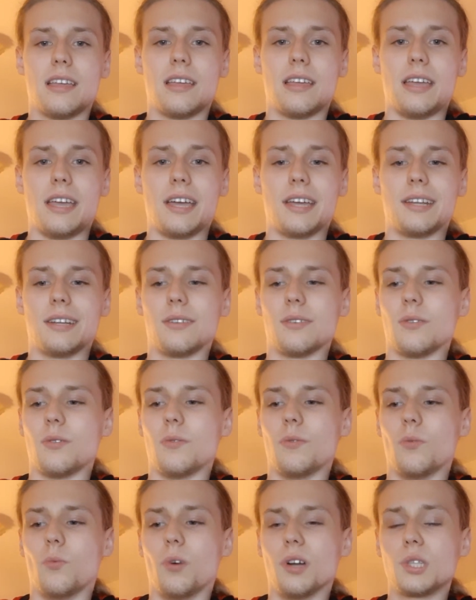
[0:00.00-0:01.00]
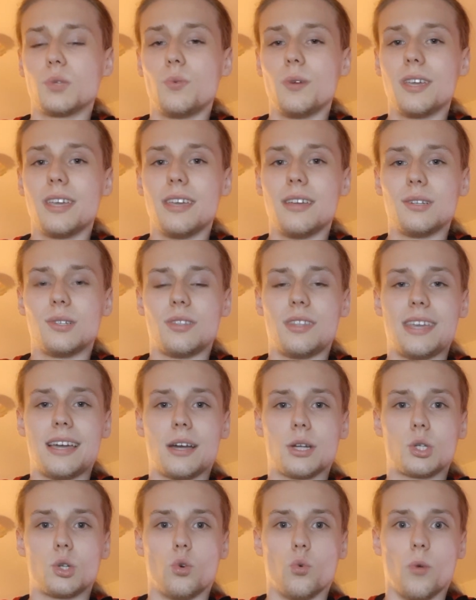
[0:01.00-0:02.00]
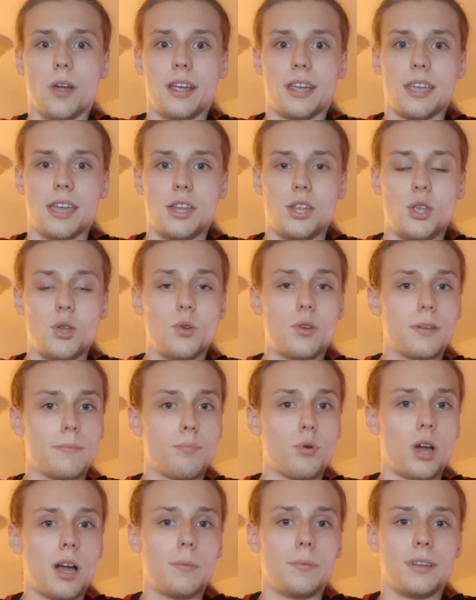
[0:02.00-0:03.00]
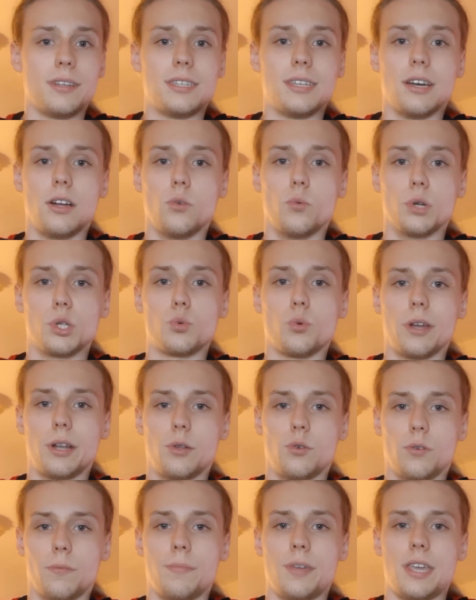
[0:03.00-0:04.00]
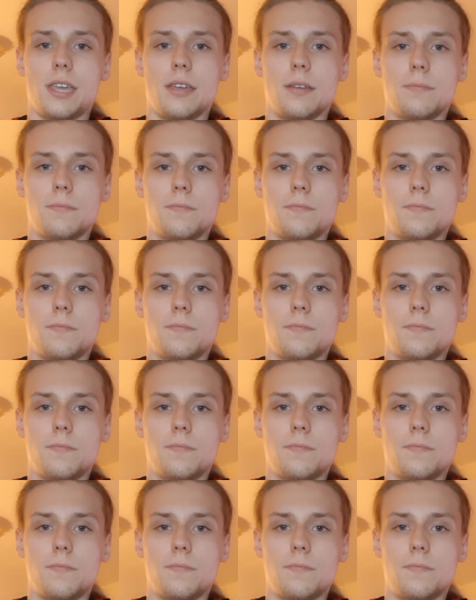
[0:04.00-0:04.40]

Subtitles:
And once we get into the actual ranking, you could probably tell which one it will be.